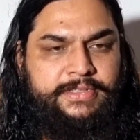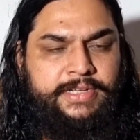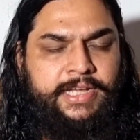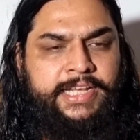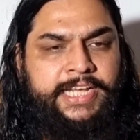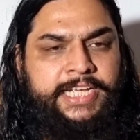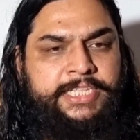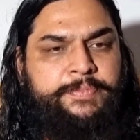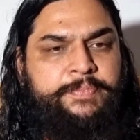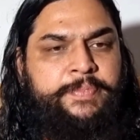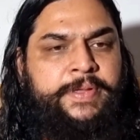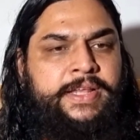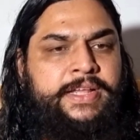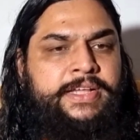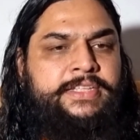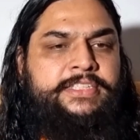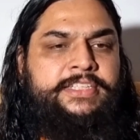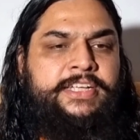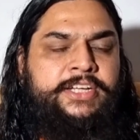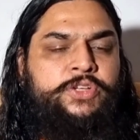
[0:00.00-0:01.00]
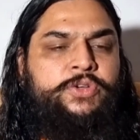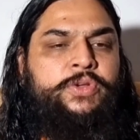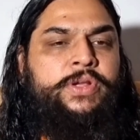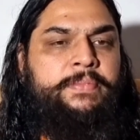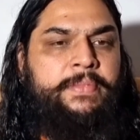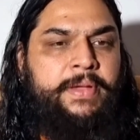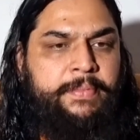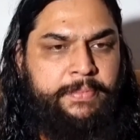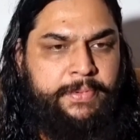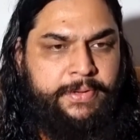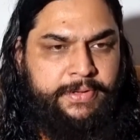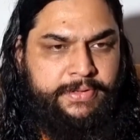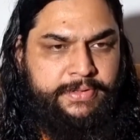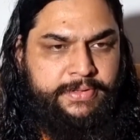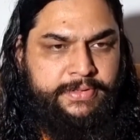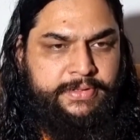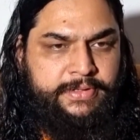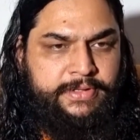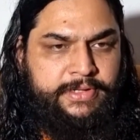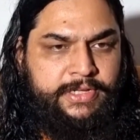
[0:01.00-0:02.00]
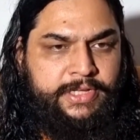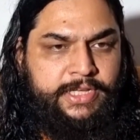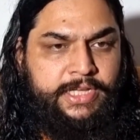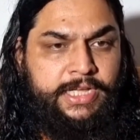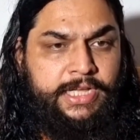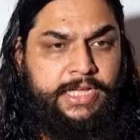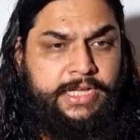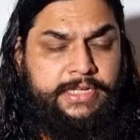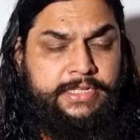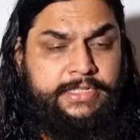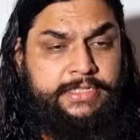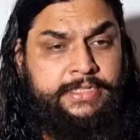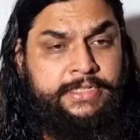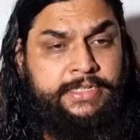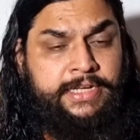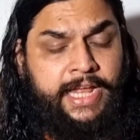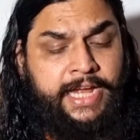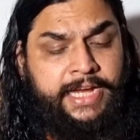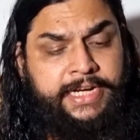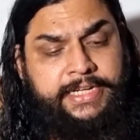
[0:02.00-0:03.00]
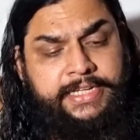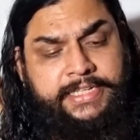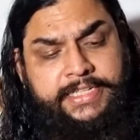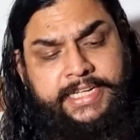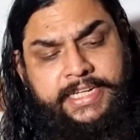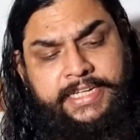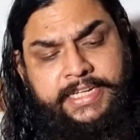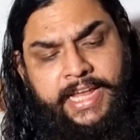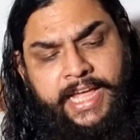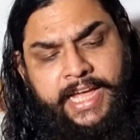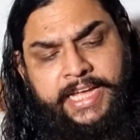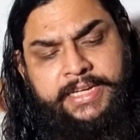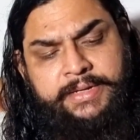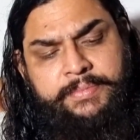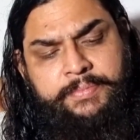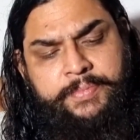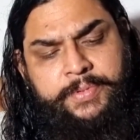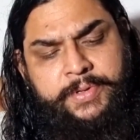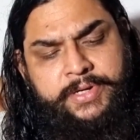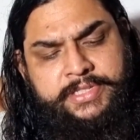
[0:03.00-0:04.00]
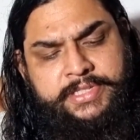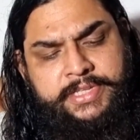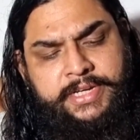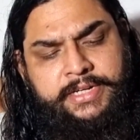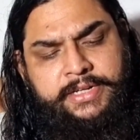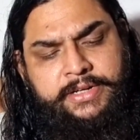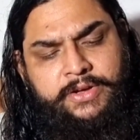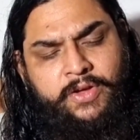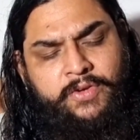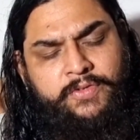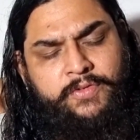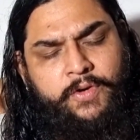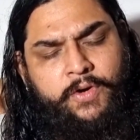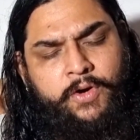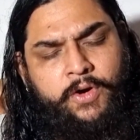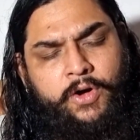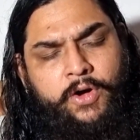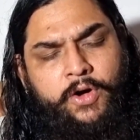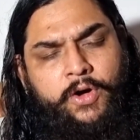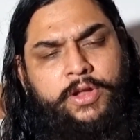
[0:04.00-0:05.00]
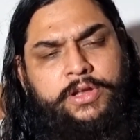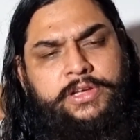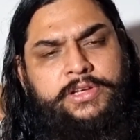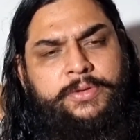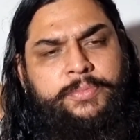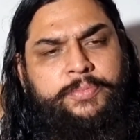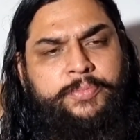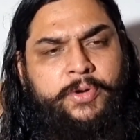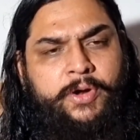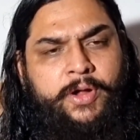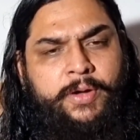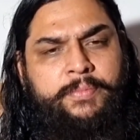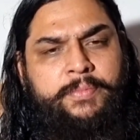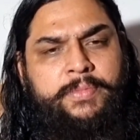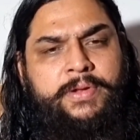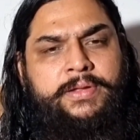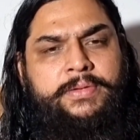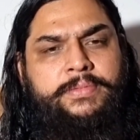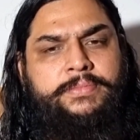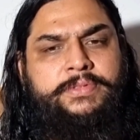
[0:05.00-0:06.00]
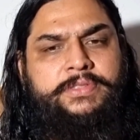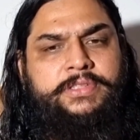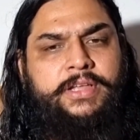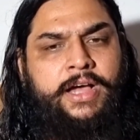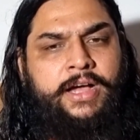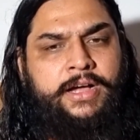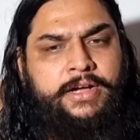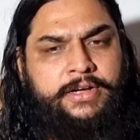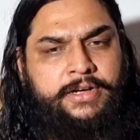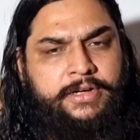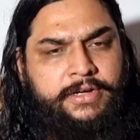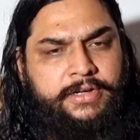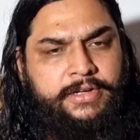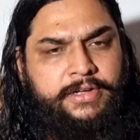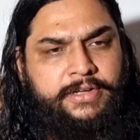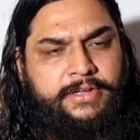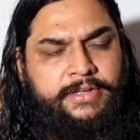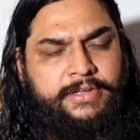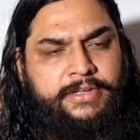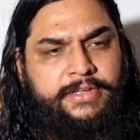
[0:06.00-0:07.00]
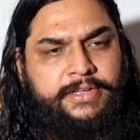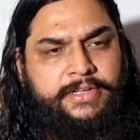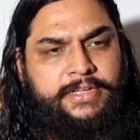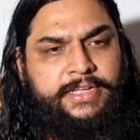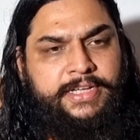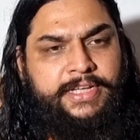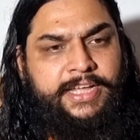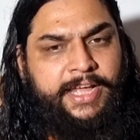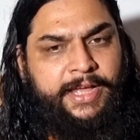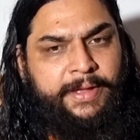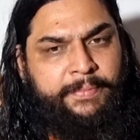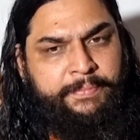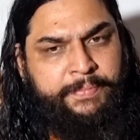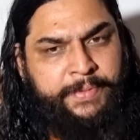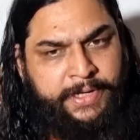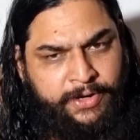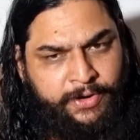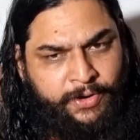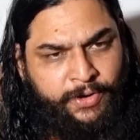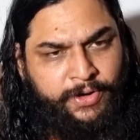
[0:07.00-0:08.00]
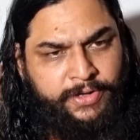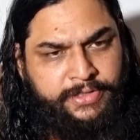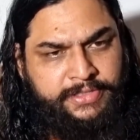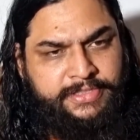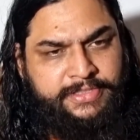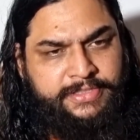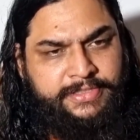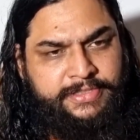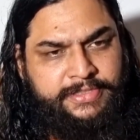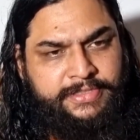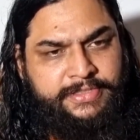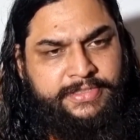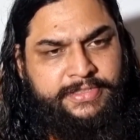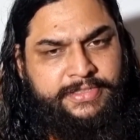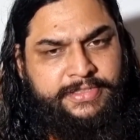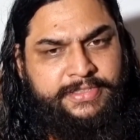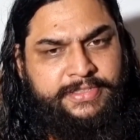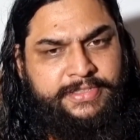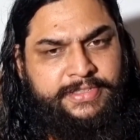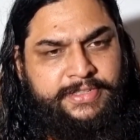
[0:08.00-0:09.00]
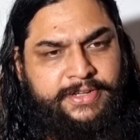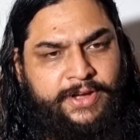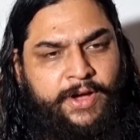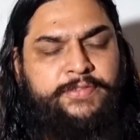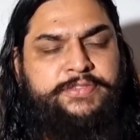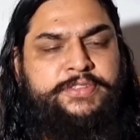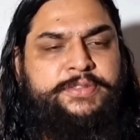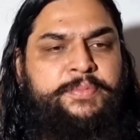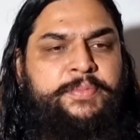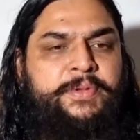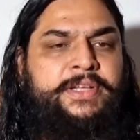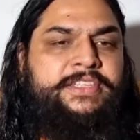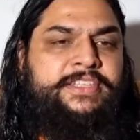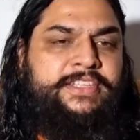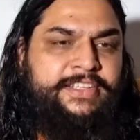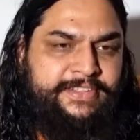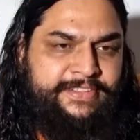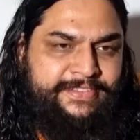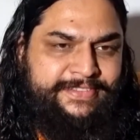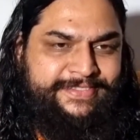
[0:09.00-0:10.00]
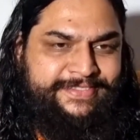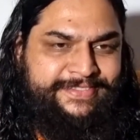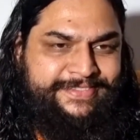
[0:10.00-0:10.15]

An experience that you remember. 99% of all your problems occur because of Smriti.